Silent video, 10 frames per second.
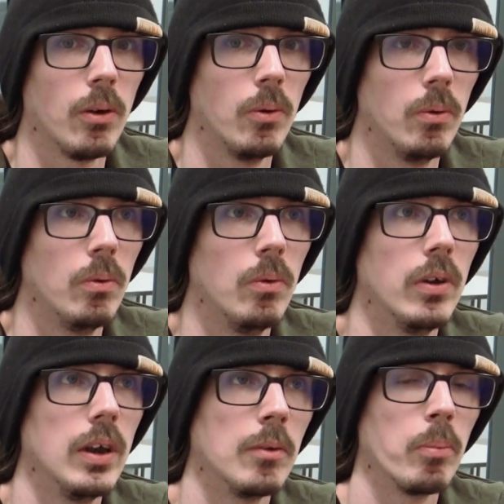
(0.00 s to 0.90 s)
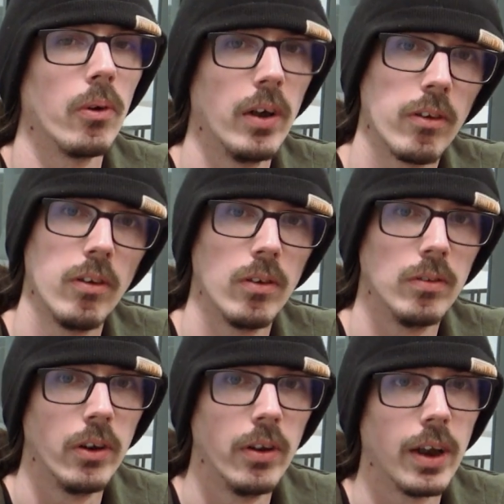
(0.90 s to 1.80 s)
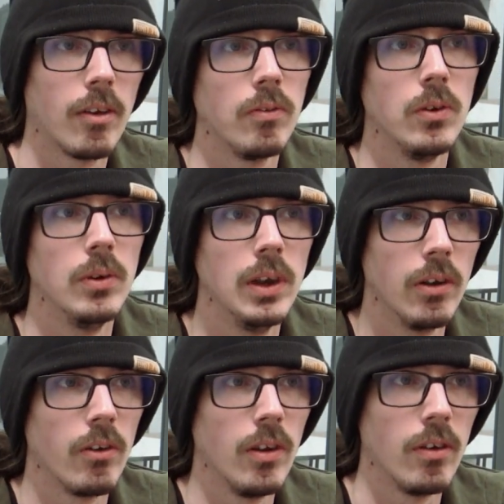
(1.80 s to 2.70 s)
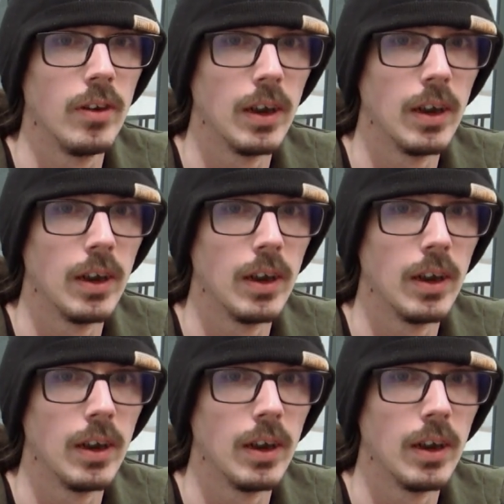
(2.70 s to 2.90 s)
how it progresses over the next few years is